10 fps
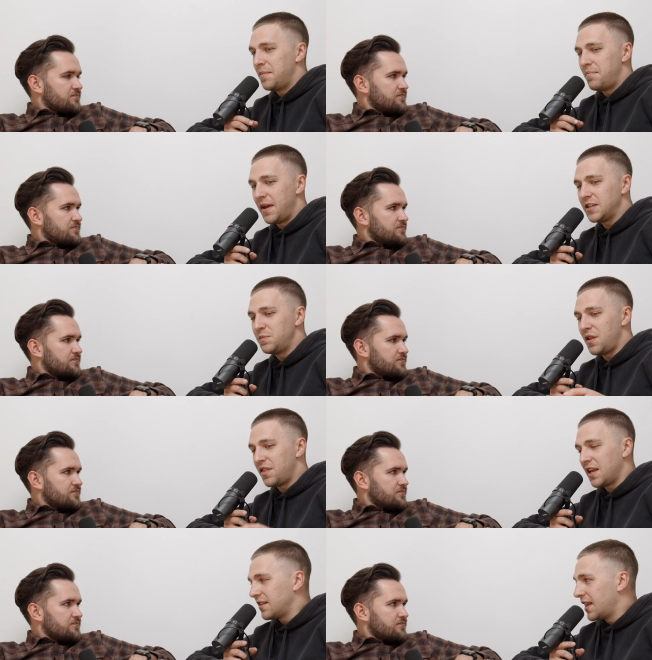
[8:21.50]
Speaker 1: makes me
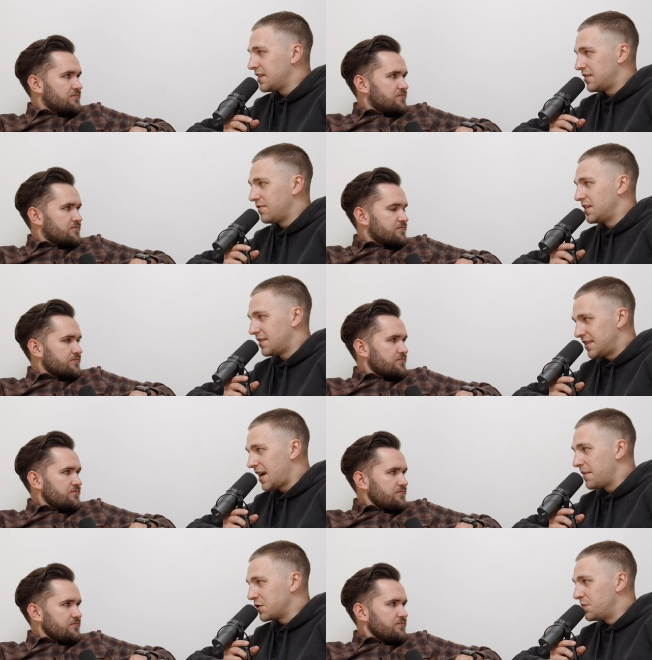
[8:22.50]
think less of this
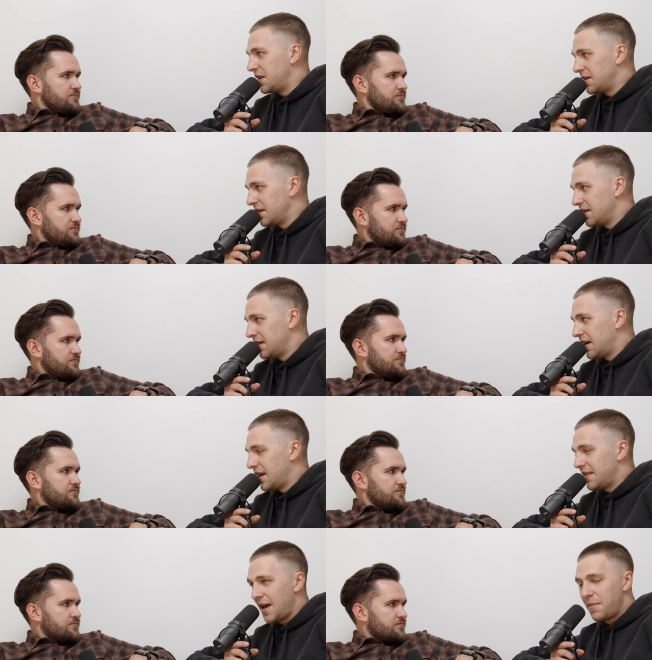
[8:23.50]
establishment.
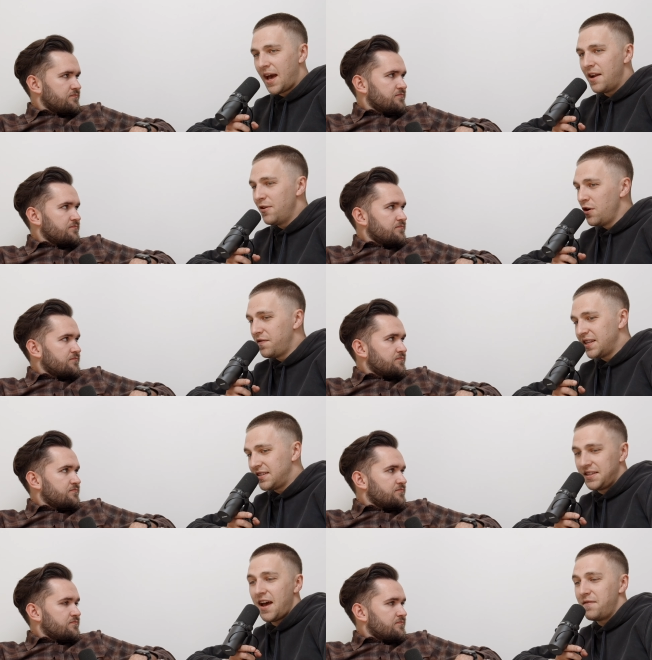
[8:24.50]
That I don't know if that's
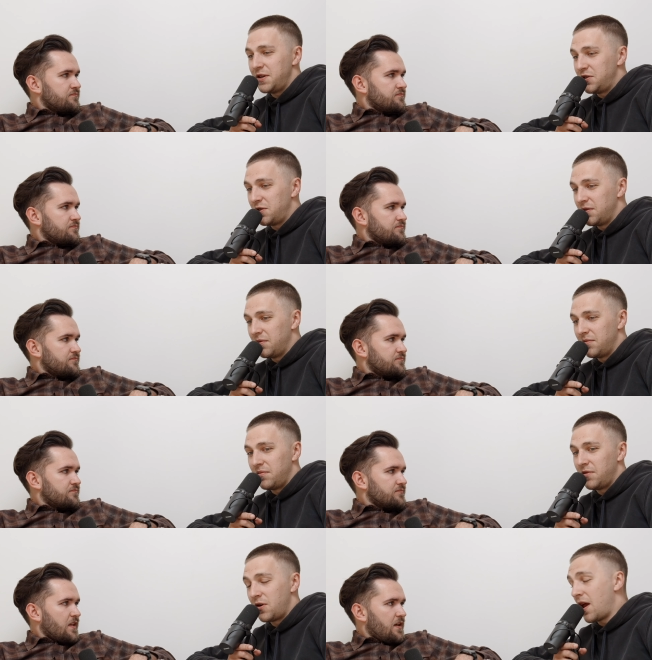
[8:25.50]
savage
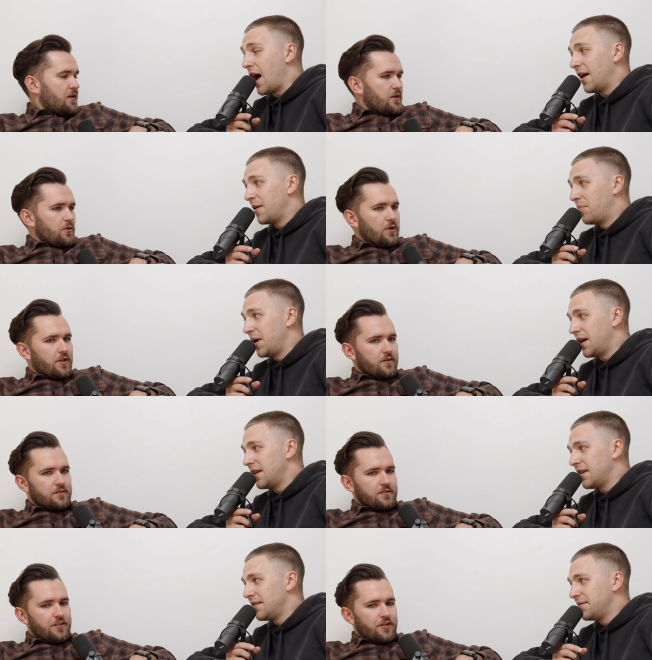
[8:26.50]
or not.
Speaker 2: Well,
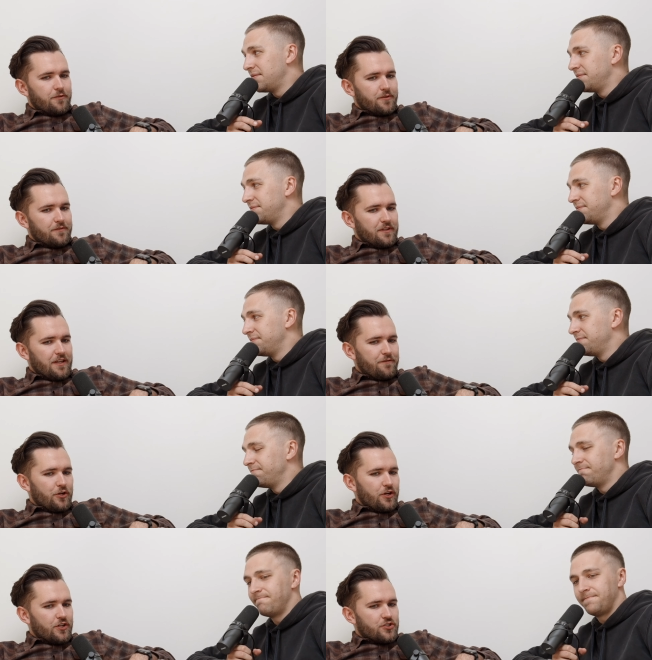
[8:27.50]
but you know, if
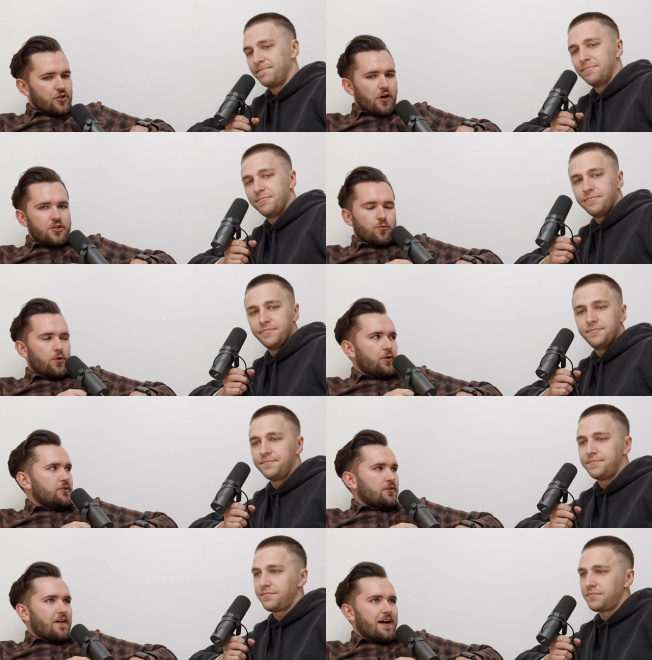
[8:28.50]
you're going to charge
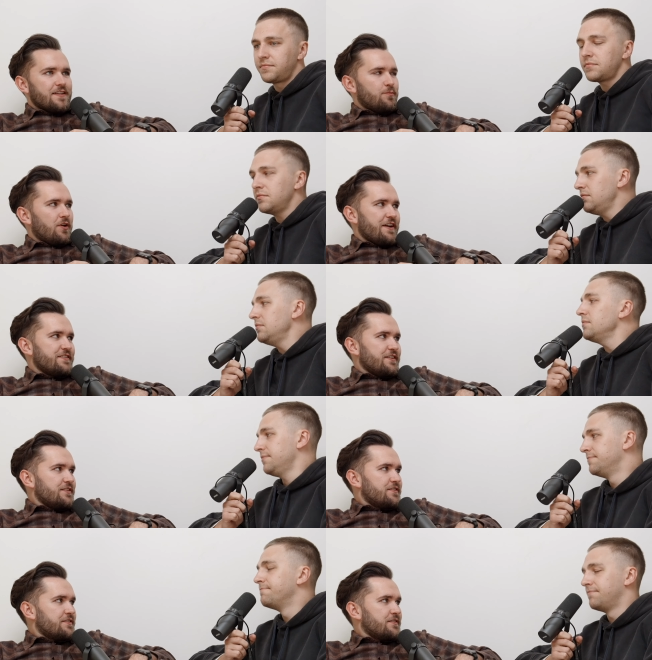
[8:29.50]
world class
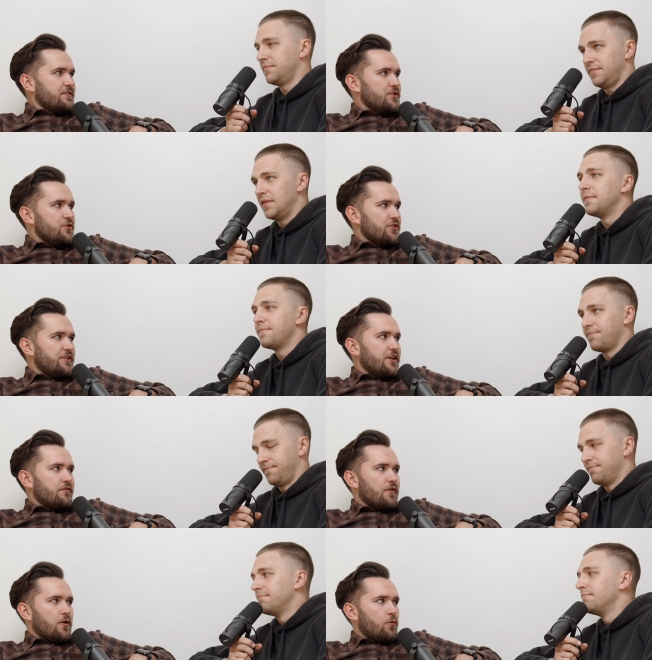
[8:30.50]
prices, you should
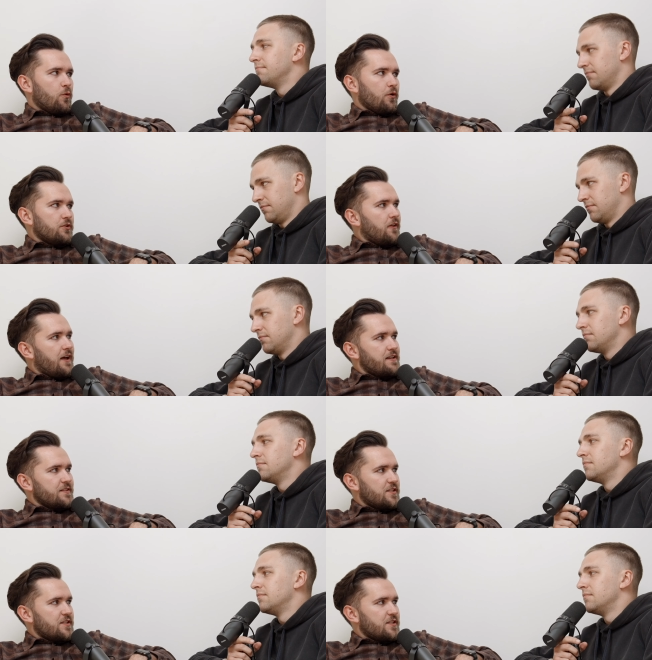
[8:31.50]
give a world class